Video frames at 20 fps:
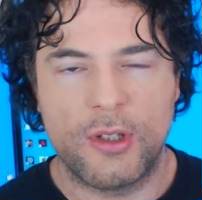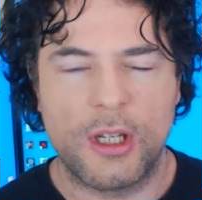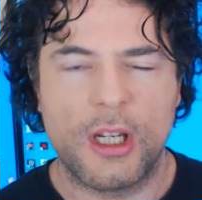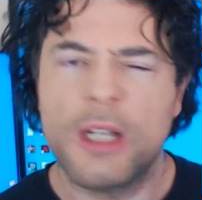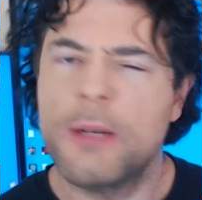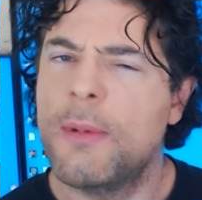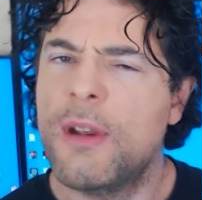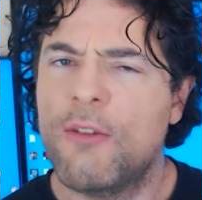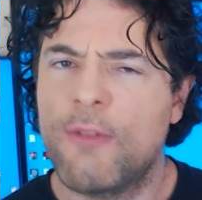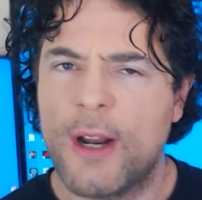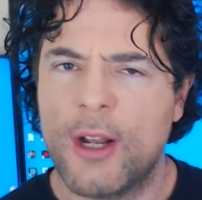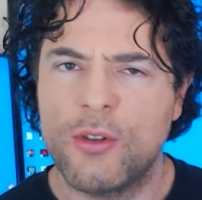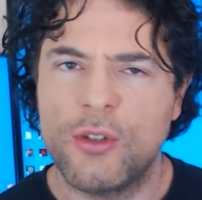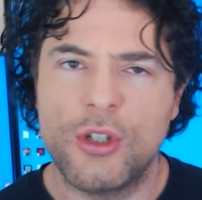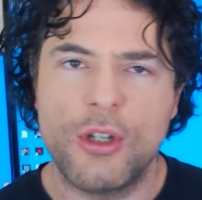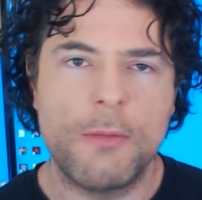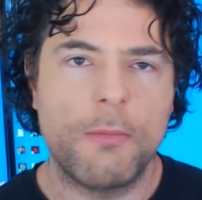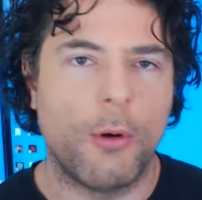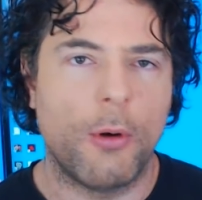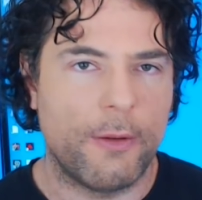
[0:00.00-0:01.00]
They're going to be around
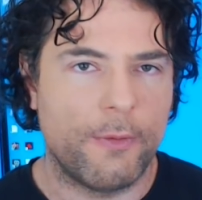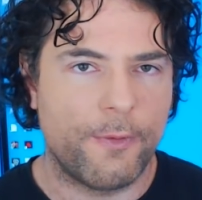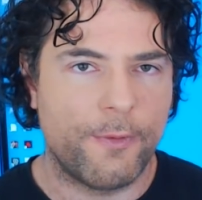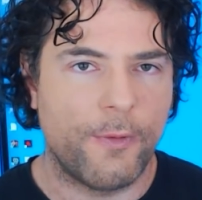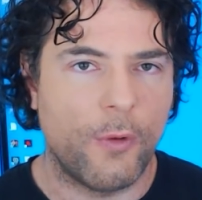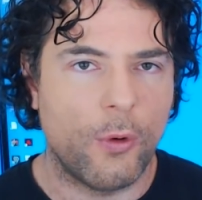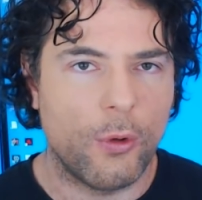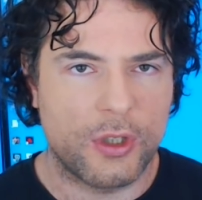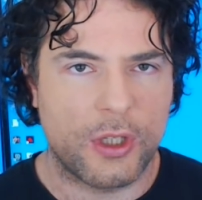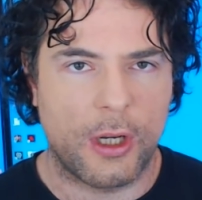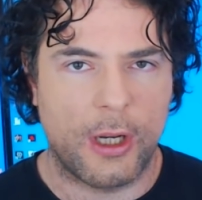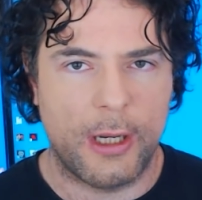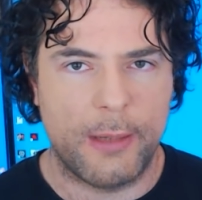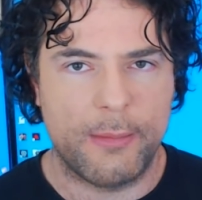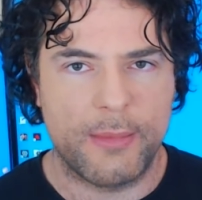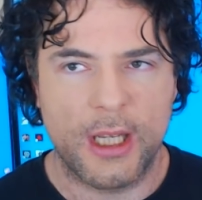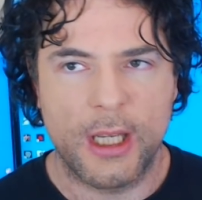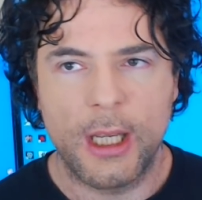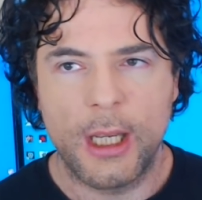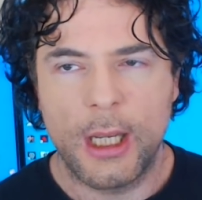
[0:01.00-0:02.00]
2.4
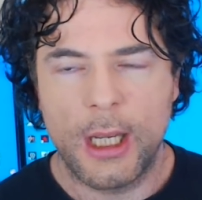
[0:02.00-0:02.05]
times.